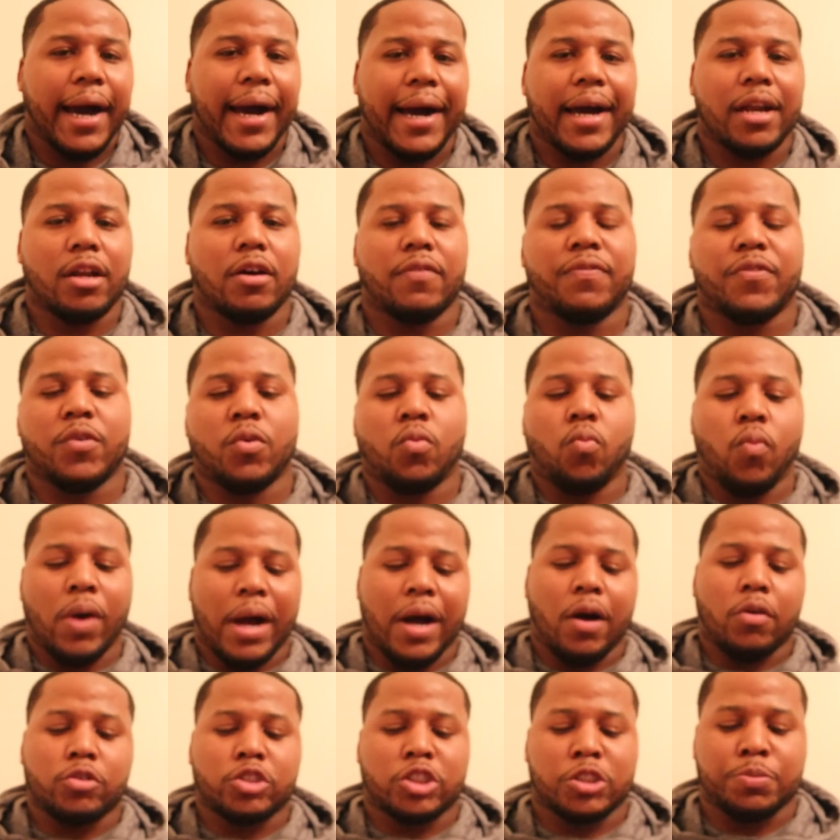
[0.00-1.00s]
Out of the
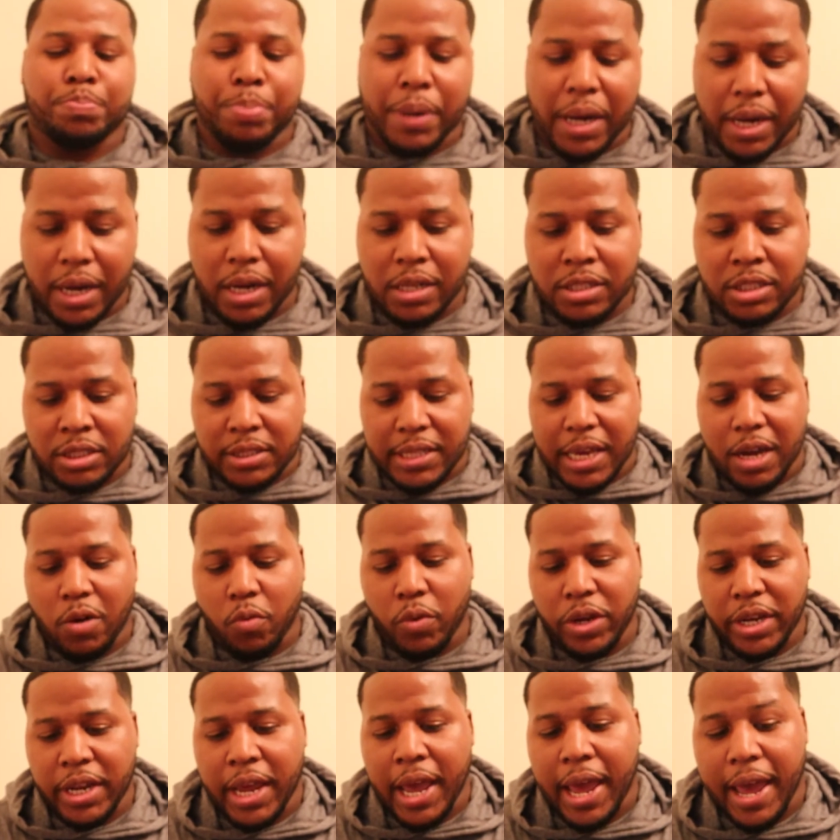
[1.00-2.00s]
wild spawns
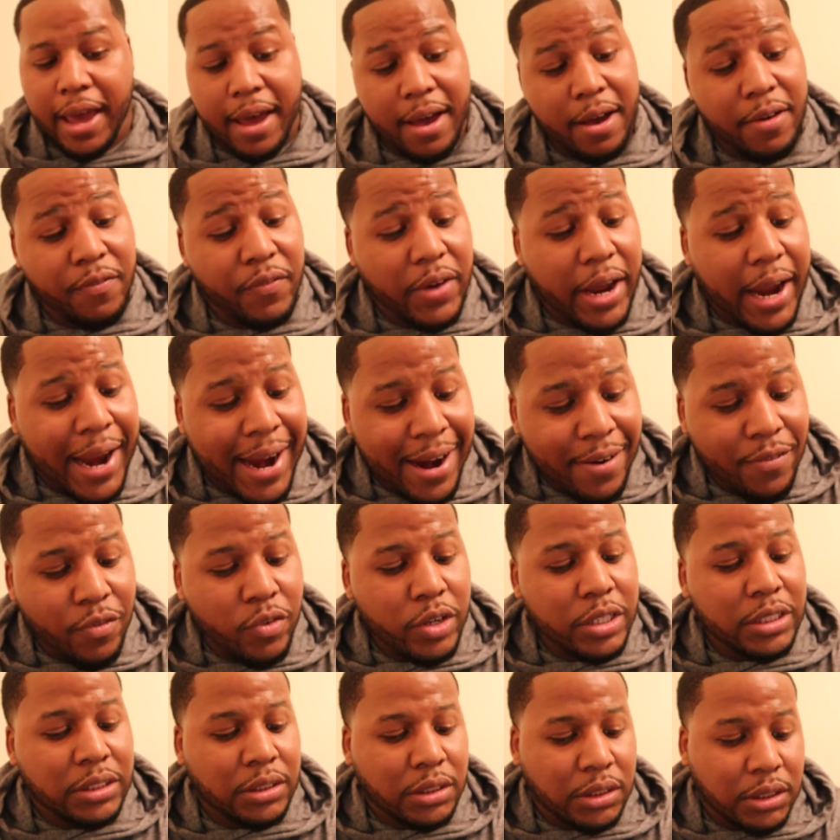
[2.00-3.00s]
that we have,
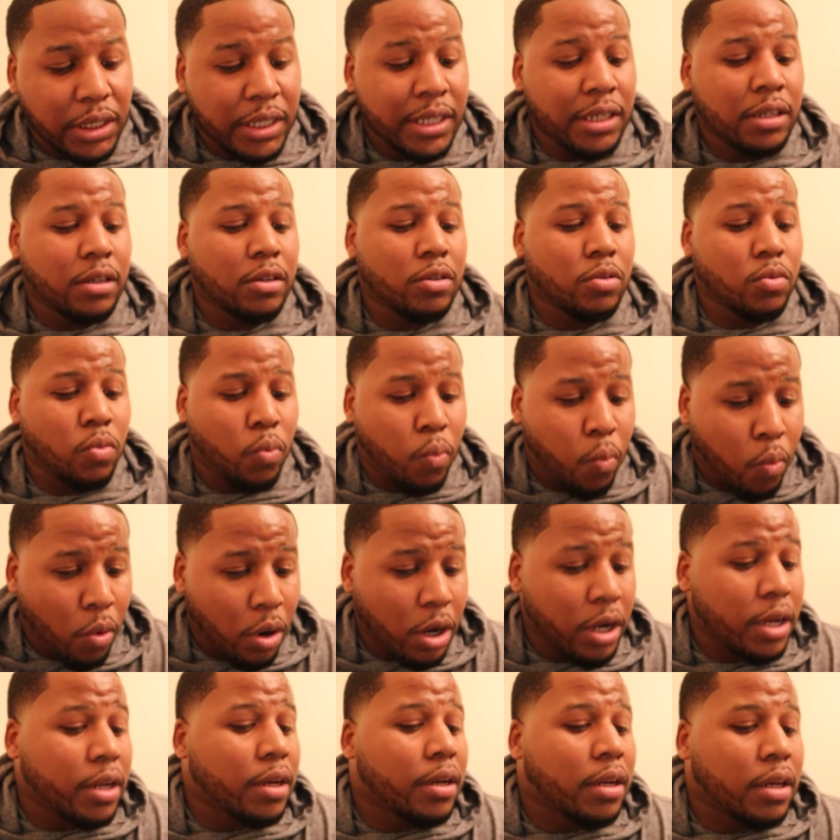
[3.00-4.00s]
every single
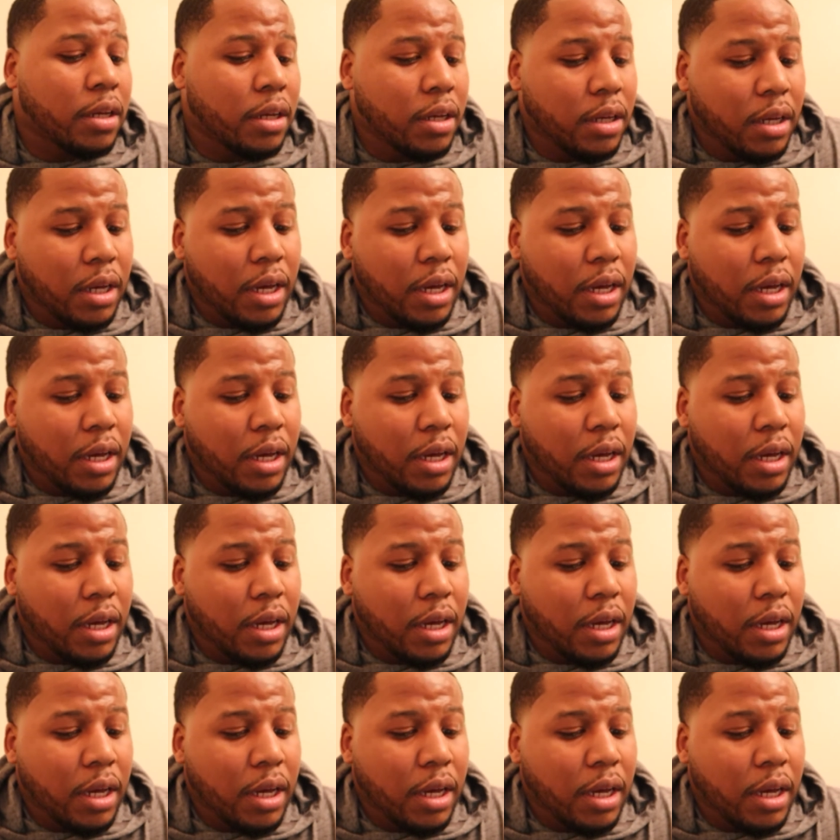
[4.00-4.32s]
one